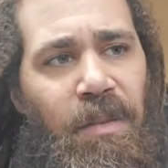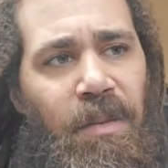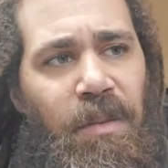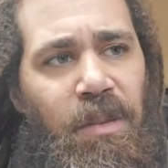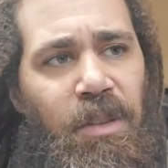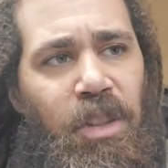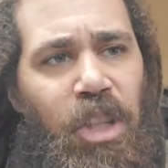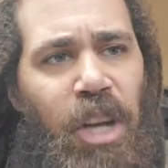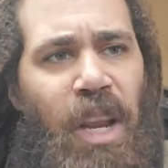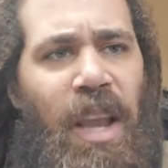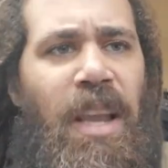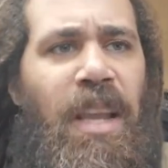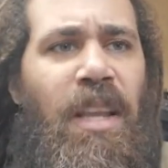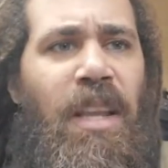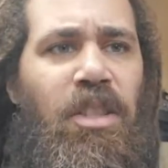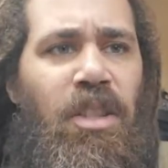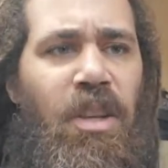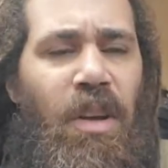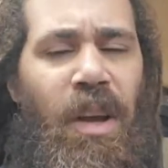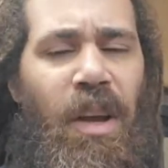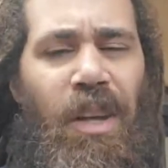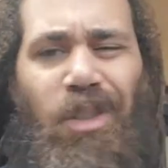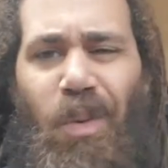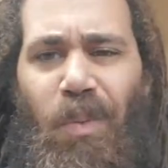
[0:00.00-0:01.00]
changed, you
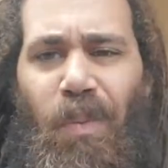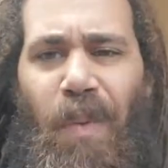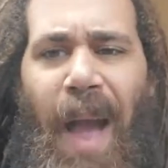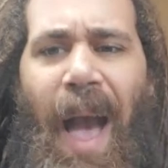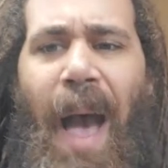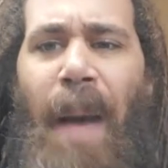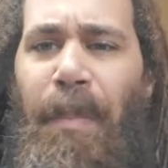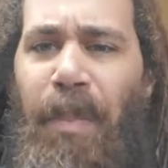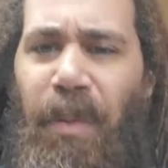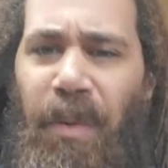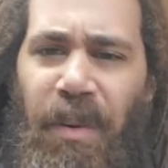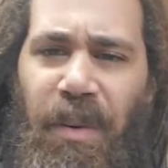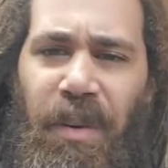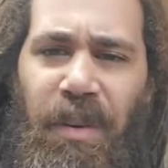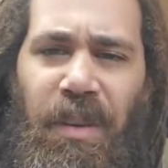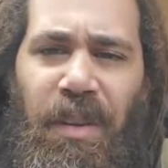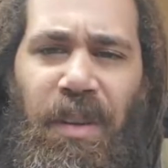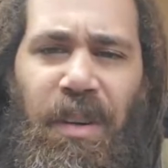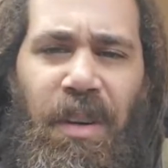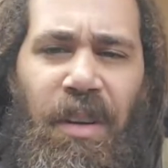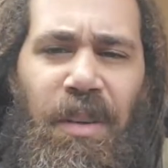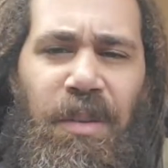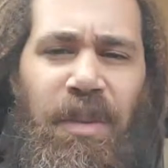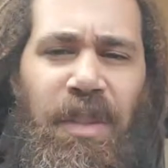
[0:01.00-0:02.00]
know, as a rapper, you
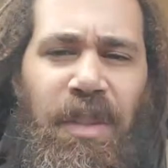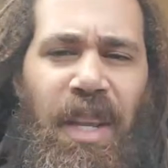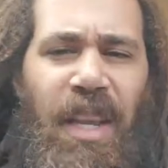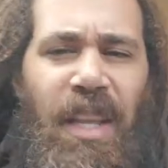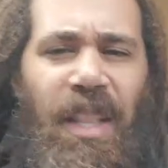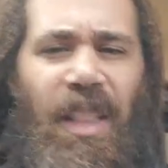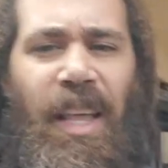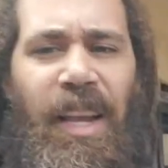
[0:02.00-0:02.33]
know what I'm saying?